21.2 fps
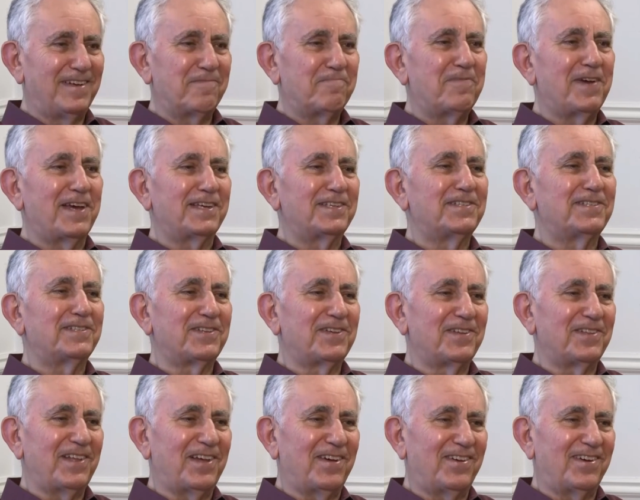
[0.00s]
based
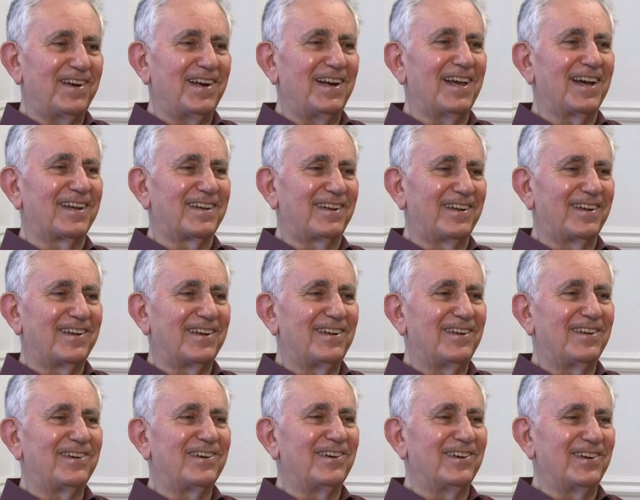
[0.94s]
on our
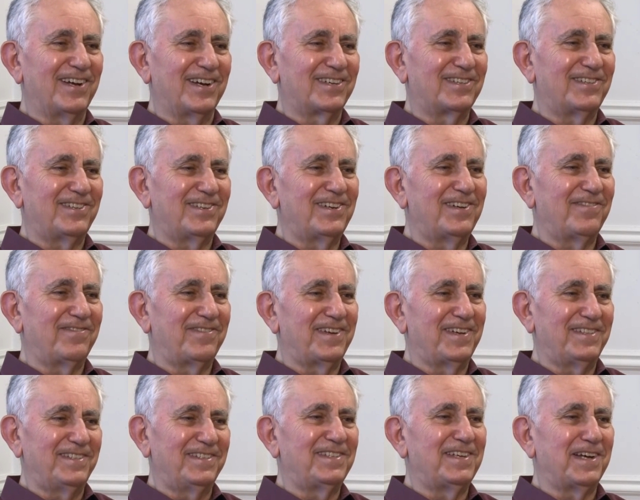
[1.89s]
electrical connection of
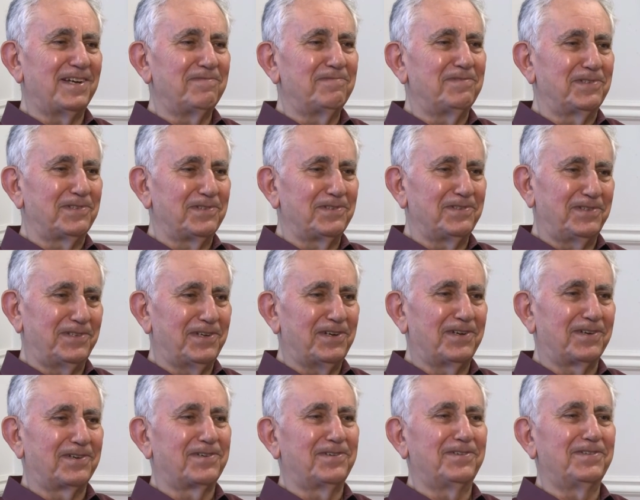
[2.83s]
enzymes to
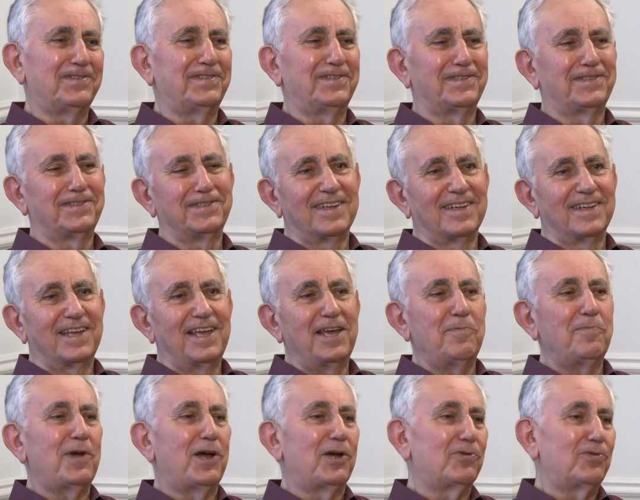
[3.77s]
circuit,
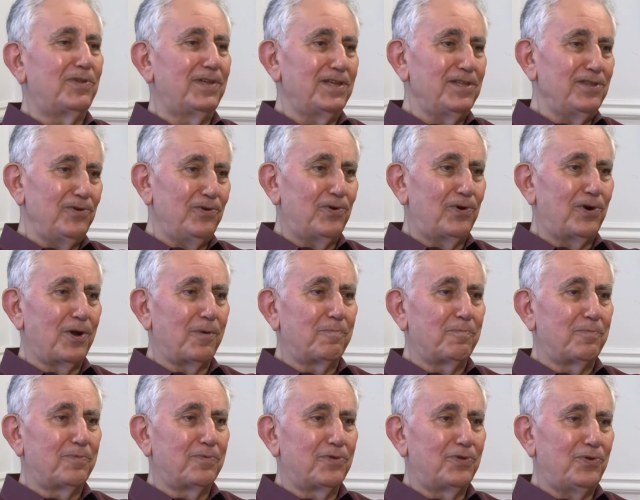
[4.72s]
came out in
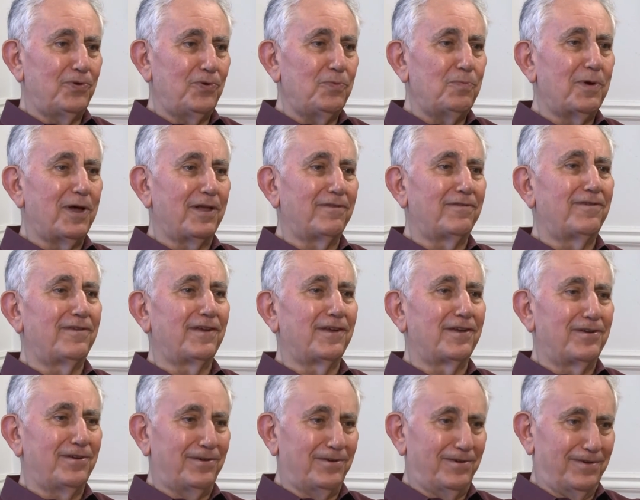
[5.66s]
Europe two months
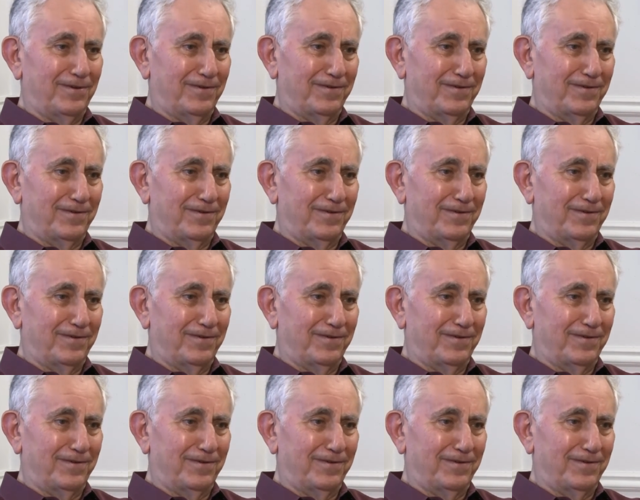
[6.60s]
ago.